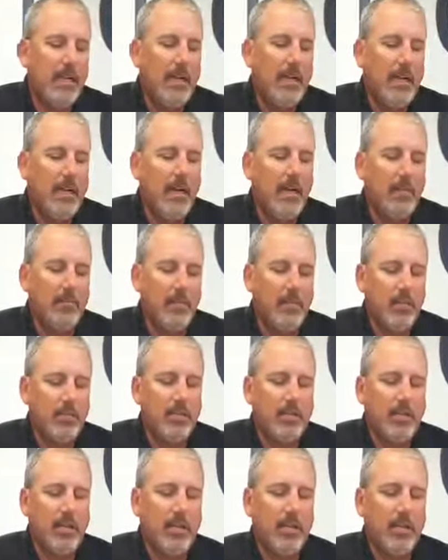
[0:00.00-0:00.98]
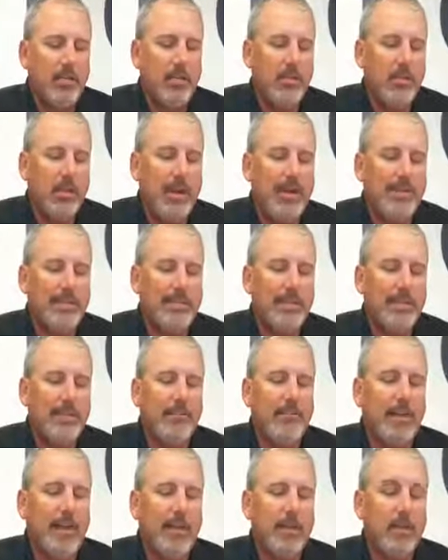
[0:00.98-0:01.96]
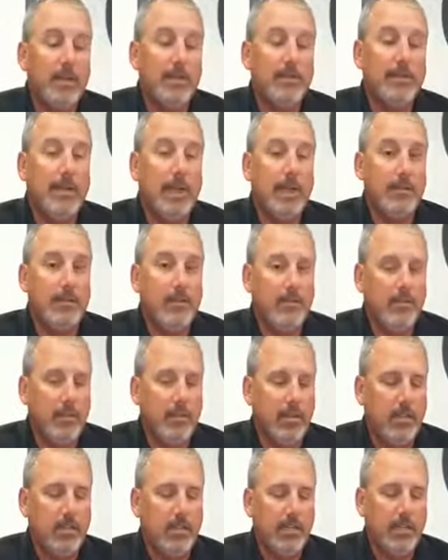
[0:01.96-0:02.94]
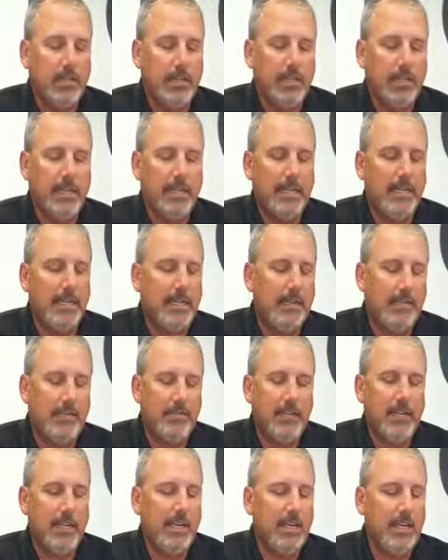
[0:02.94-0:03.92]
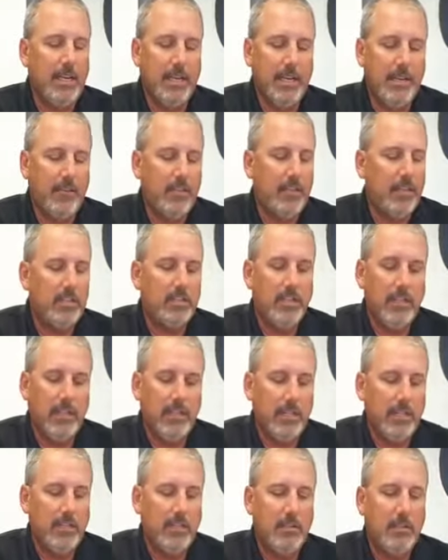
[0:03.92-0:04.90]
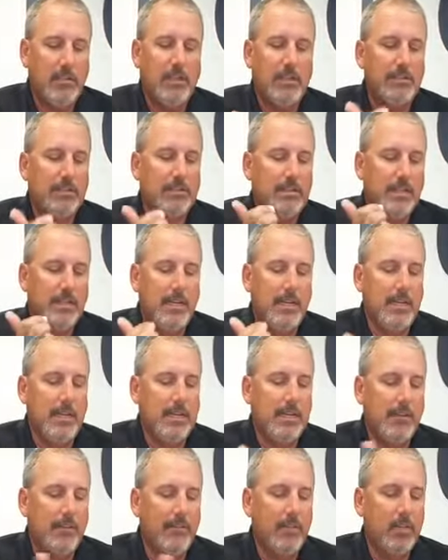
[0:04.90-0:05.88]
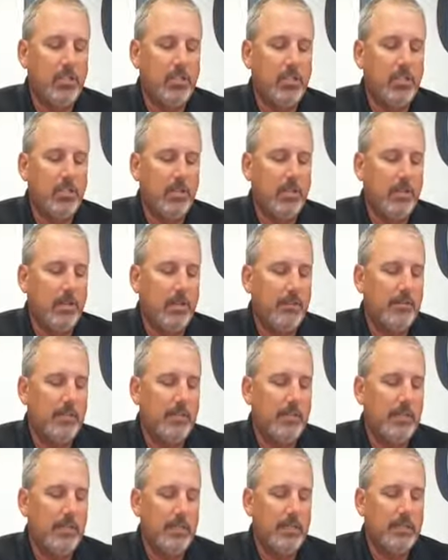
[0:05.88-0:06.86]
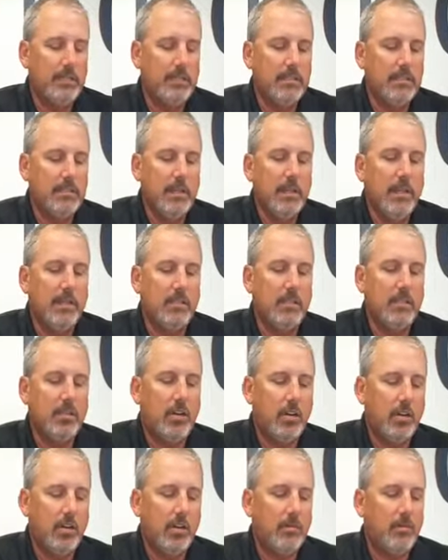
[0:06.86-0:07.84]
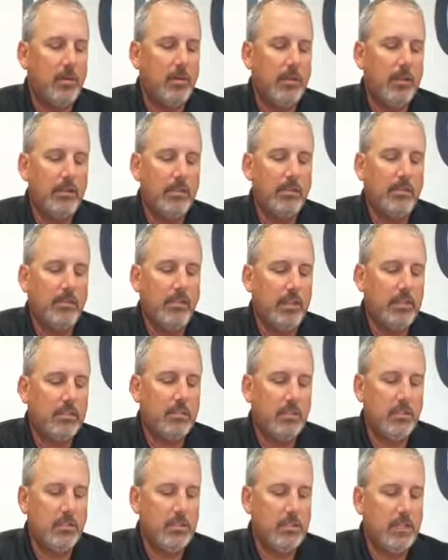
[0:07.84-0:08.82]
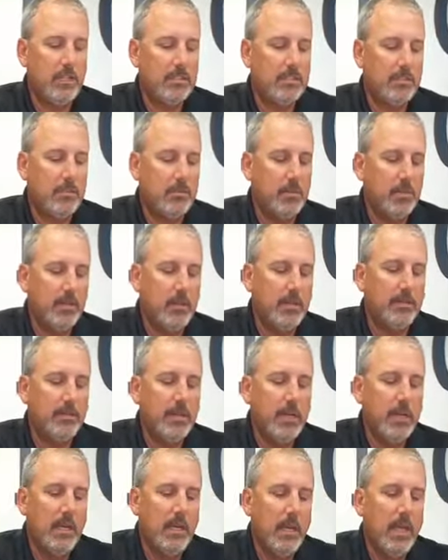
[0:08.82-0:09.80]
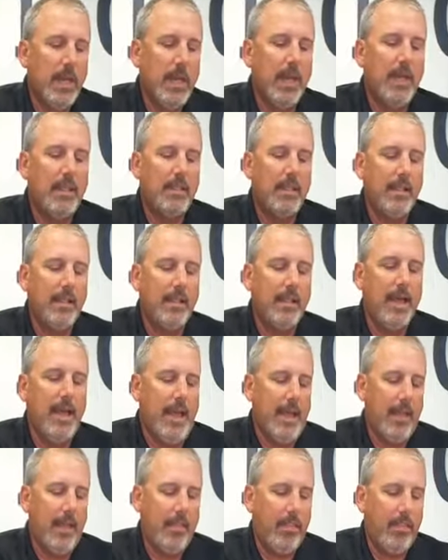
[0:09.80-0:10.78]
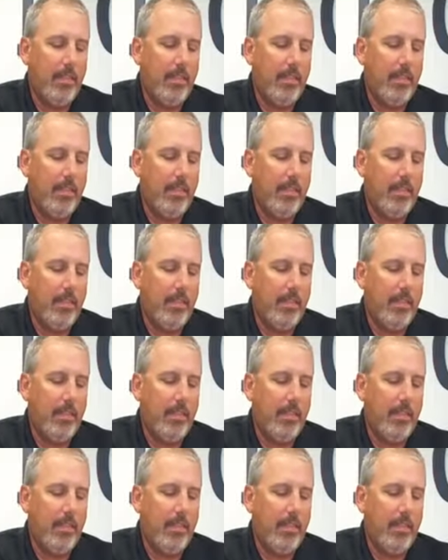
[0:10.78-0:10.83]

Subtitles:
you identify what type of loan you're going to get: VA, FHA, USDA, conventional, whatever it is, the term, whether it's fixed or adjustable, and the length.